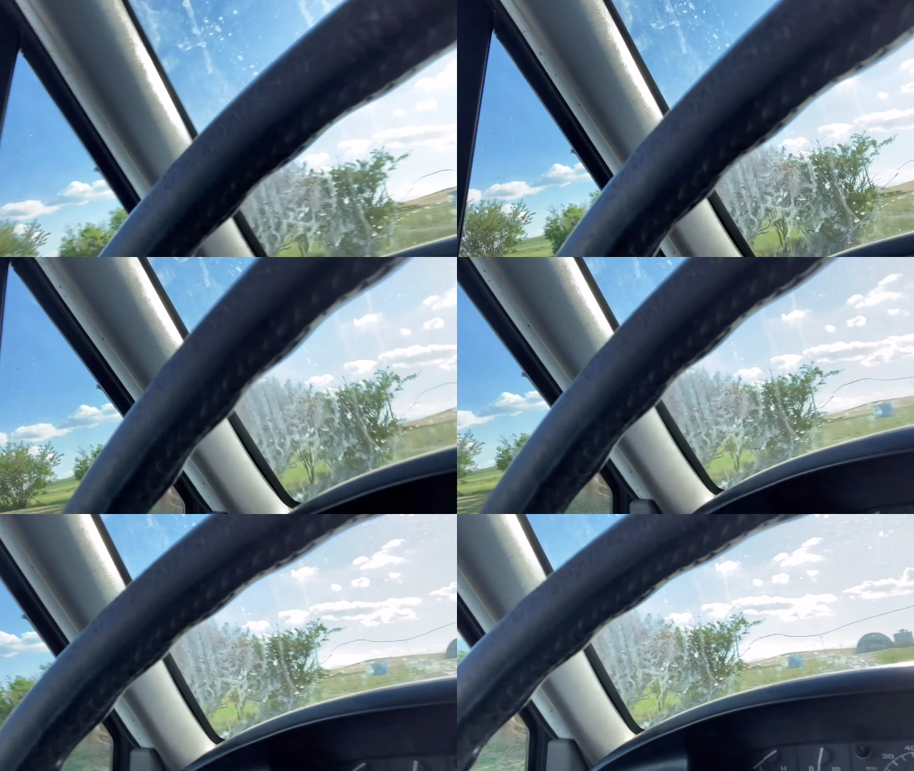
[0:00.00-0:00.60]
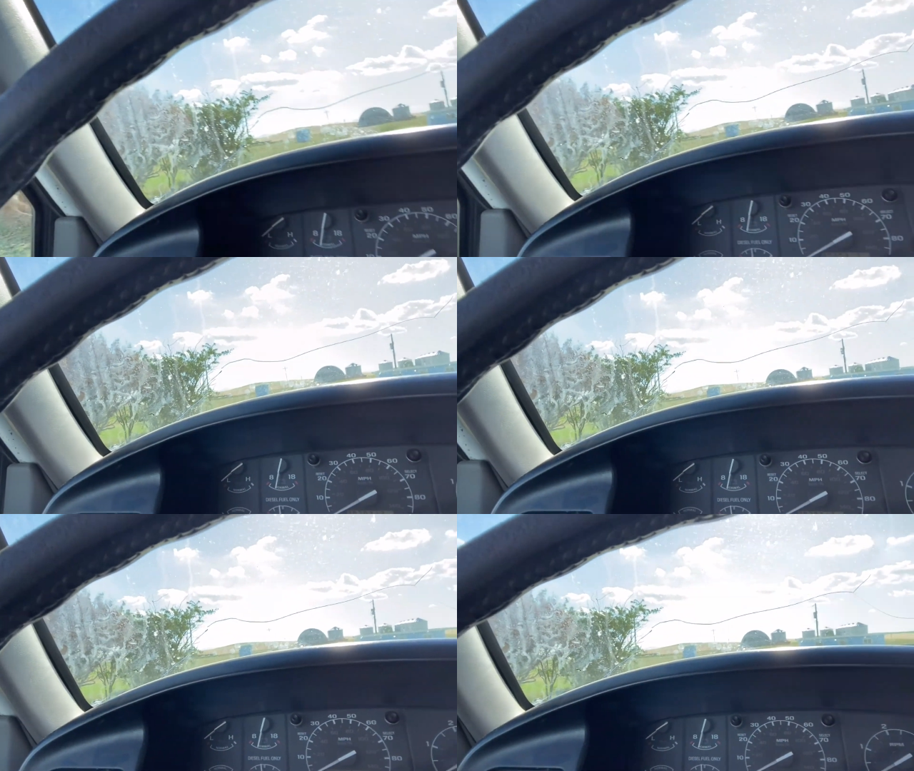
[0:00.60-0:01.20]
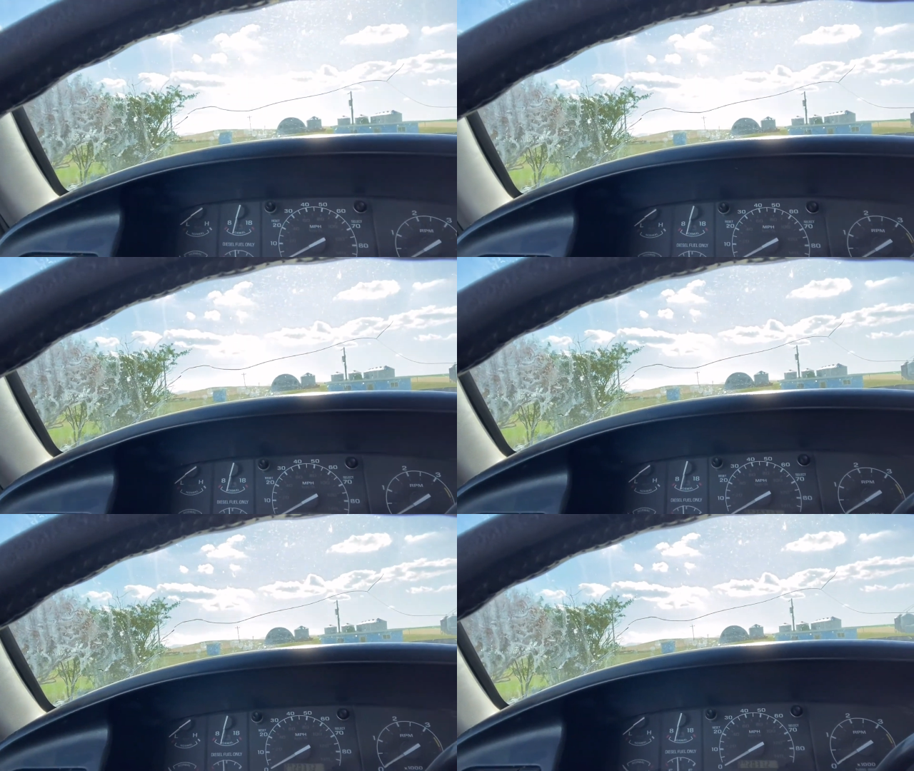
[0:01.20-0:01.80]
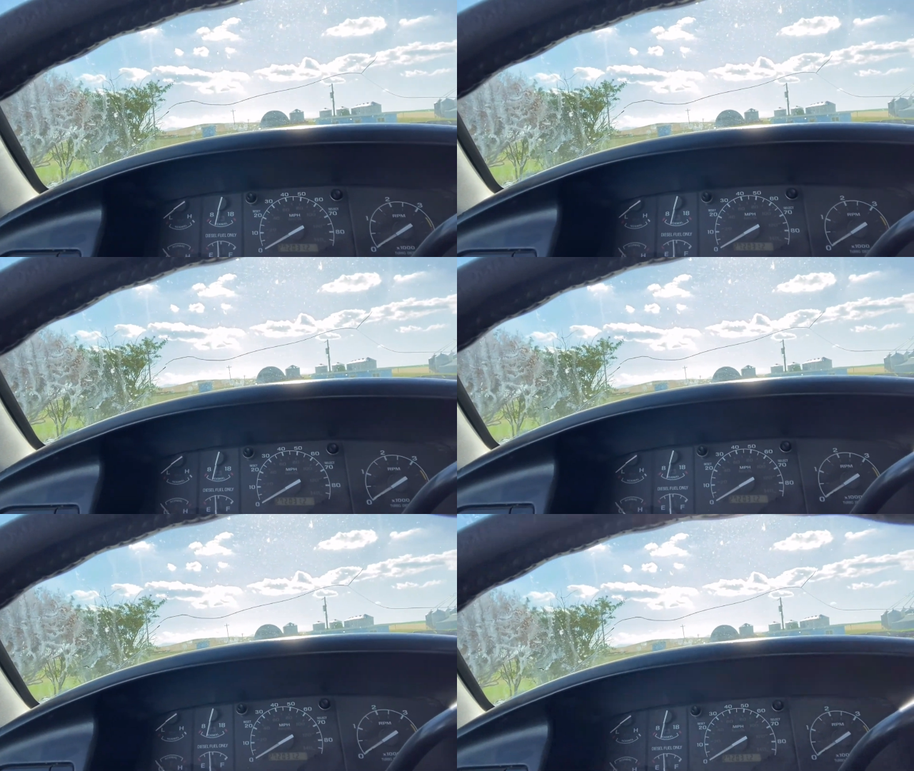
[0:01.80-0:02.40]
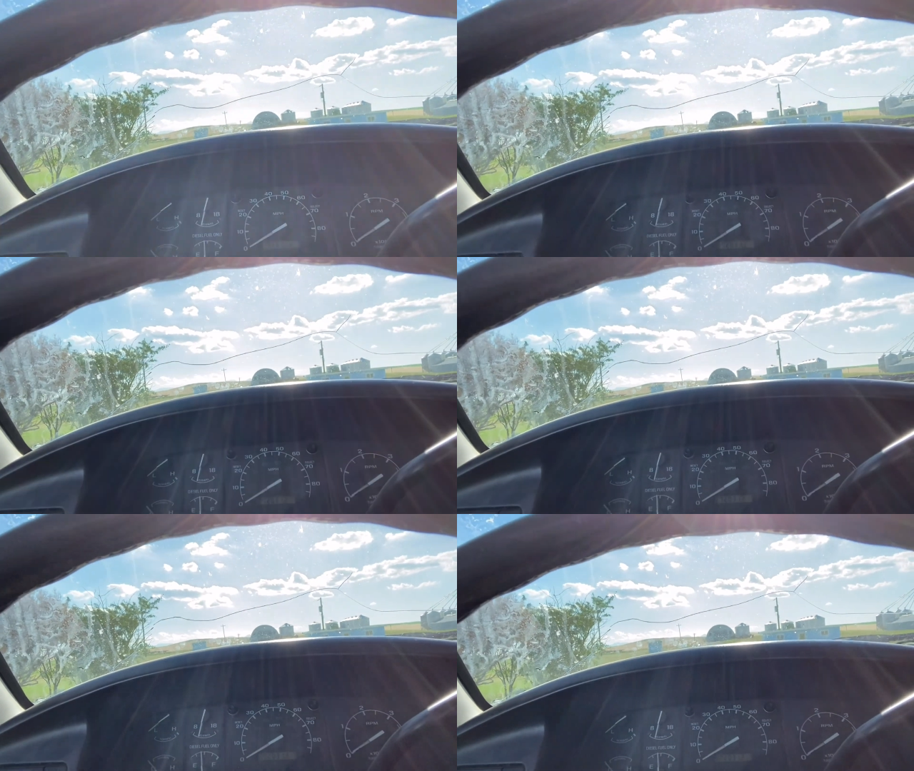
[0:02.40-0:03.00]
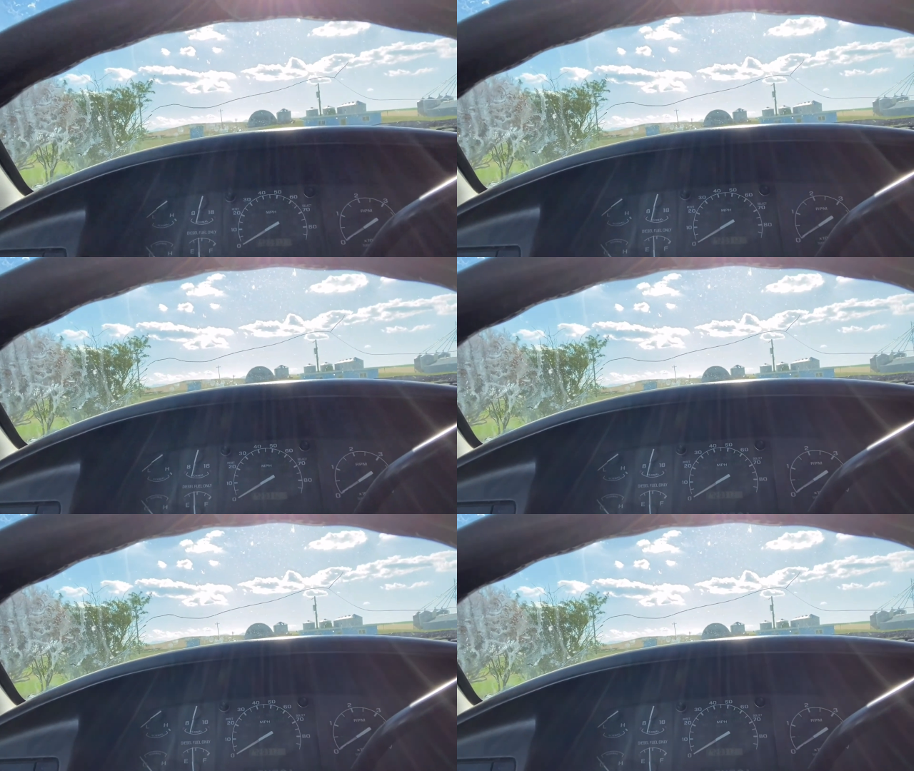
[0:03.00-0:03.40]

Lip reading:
[unreadable: no face in view]